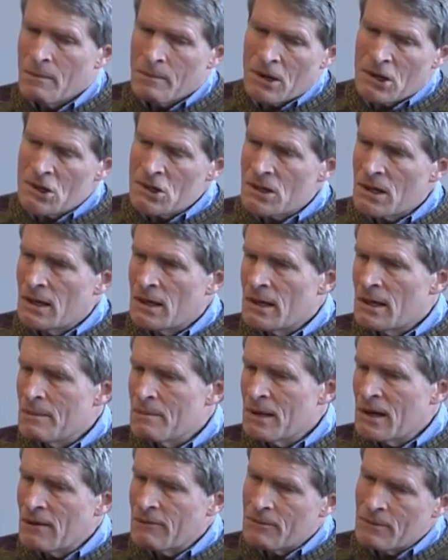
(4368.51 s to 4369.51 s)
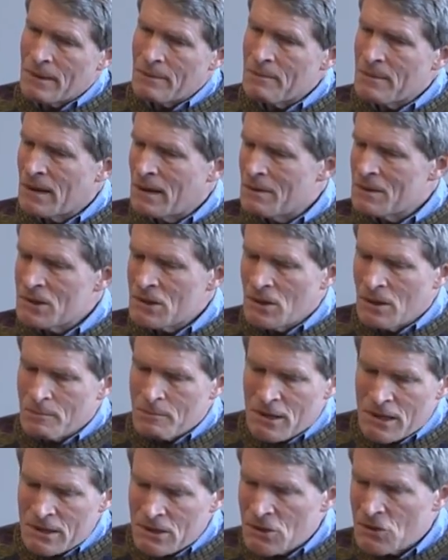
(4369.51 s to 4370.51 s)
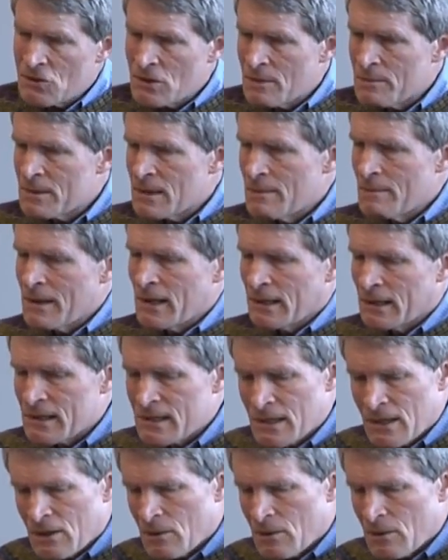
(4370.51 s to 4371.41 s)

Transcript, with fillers: But I just got an email from, I'm still on President Trump's email list.